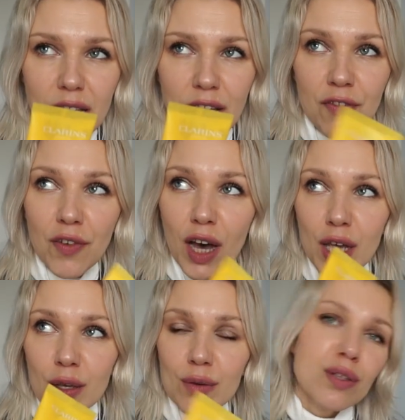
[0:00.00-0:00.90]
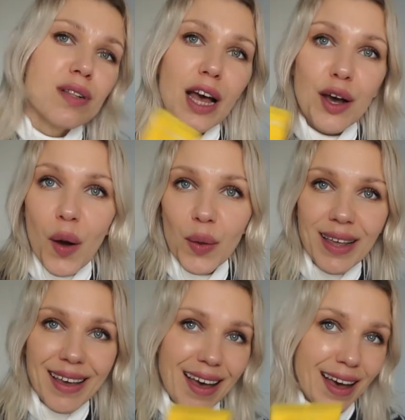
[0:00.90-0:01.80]
if I use
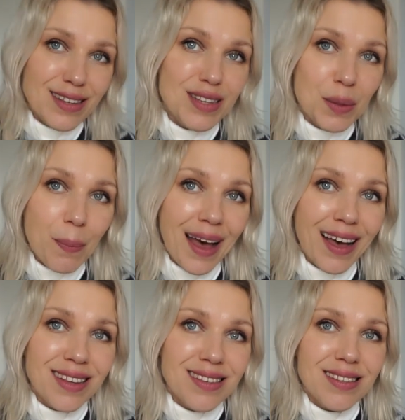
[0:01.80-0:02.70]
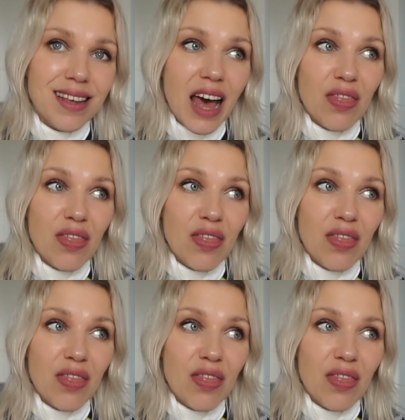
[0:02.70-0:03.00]
glycolic acid pads,